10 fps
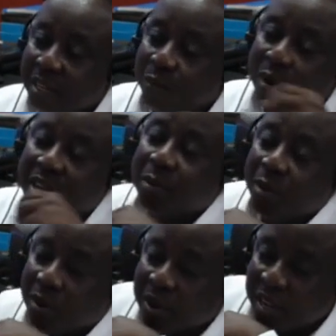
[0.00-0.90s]
the modern
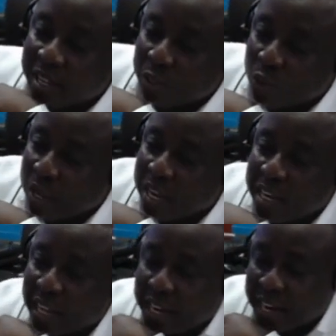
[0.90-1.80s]
bono and
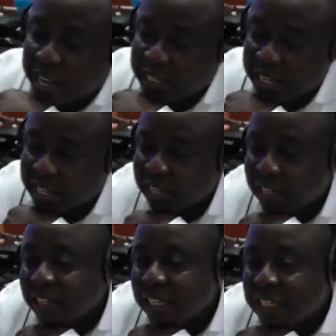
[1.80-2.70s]
Sweeney, and I say,
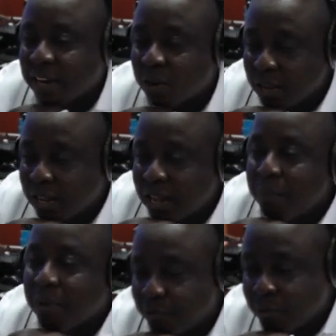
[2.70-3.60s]
Ijana
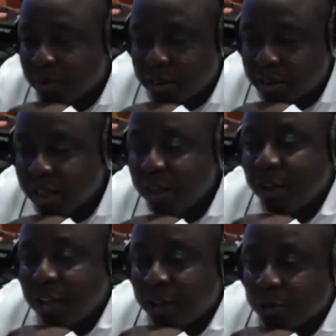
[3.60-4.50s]
abafom kakra.
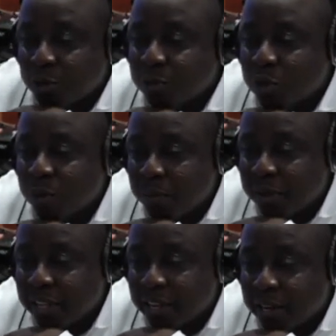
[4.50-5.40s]
And also, most of my
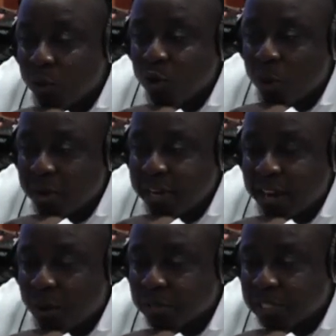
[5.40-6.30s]
penny, the Uju Obedi
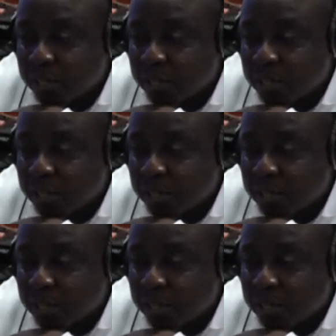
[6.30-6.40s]
announce a